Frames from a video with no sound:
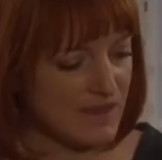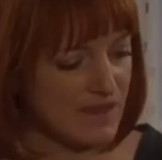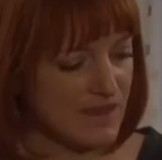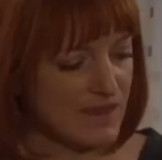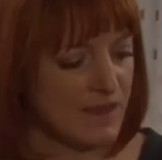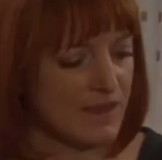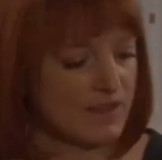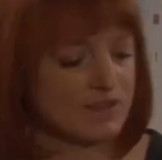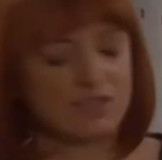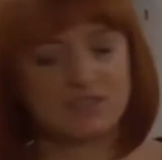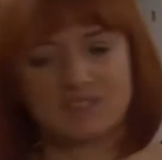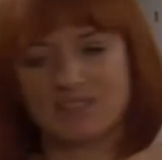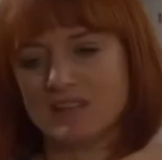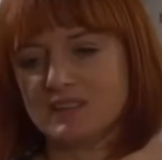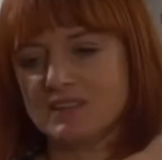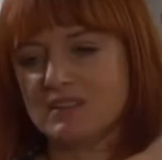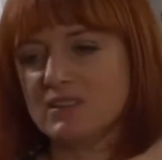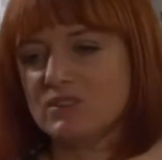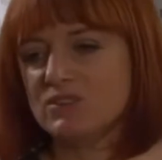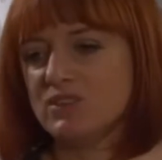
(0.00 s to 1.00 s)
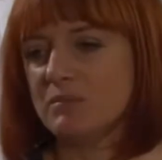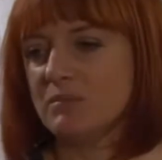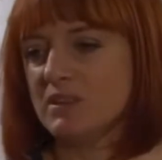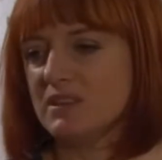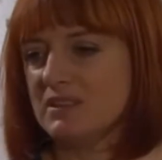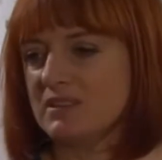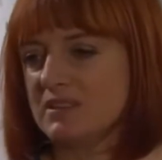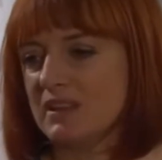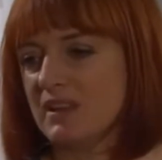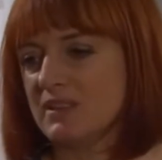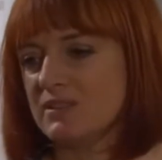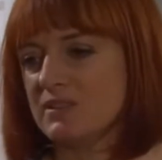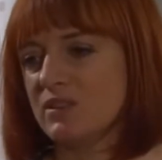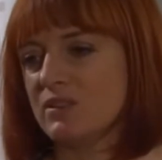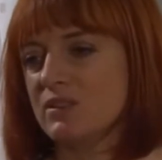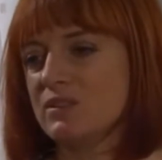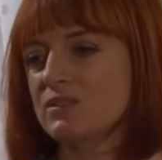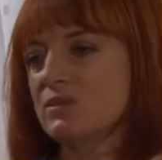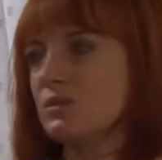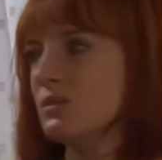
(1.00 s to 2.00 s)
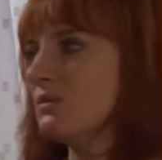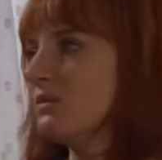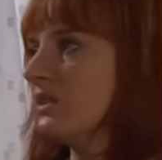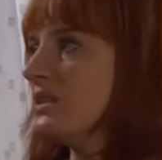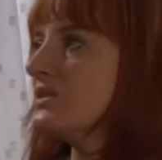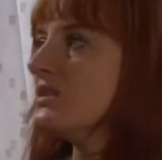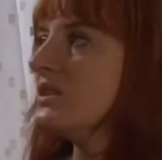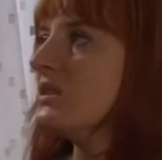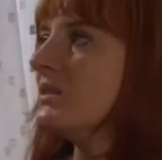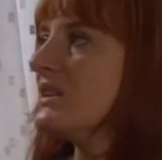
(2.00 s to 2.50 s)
I just texted Jimmy to say I'd do the school run. Do you know what he